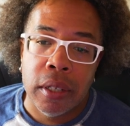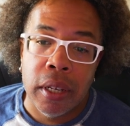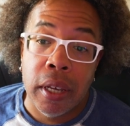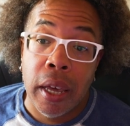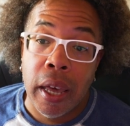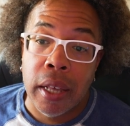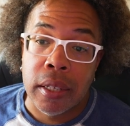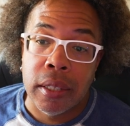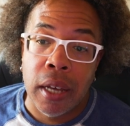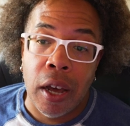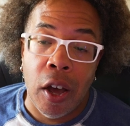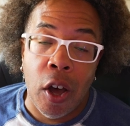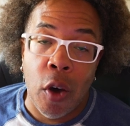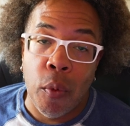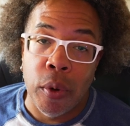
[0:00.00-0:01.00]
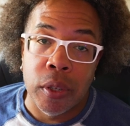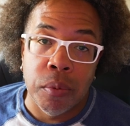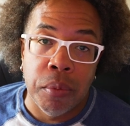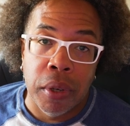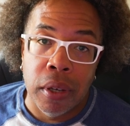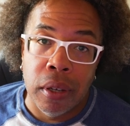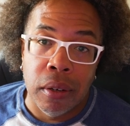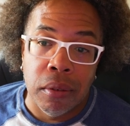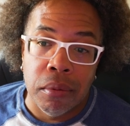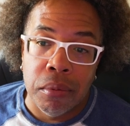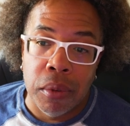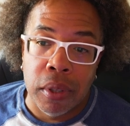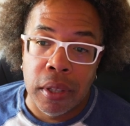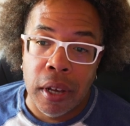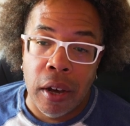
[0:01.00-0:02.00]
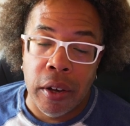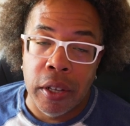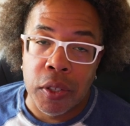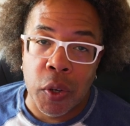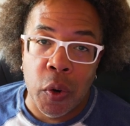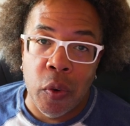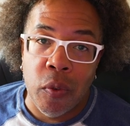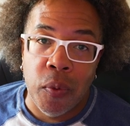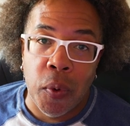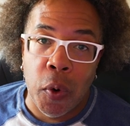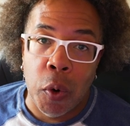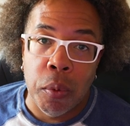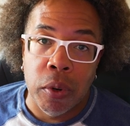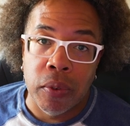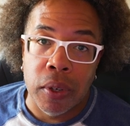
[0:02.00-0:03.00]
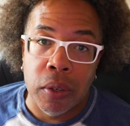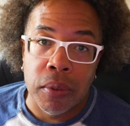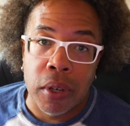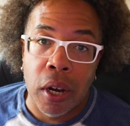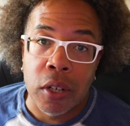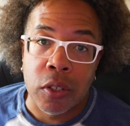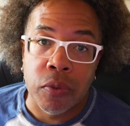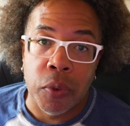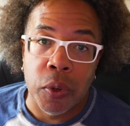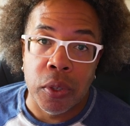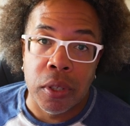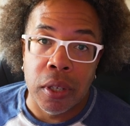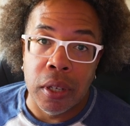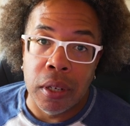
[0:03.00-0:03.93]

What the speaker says: it has not always been without its own form of controversy.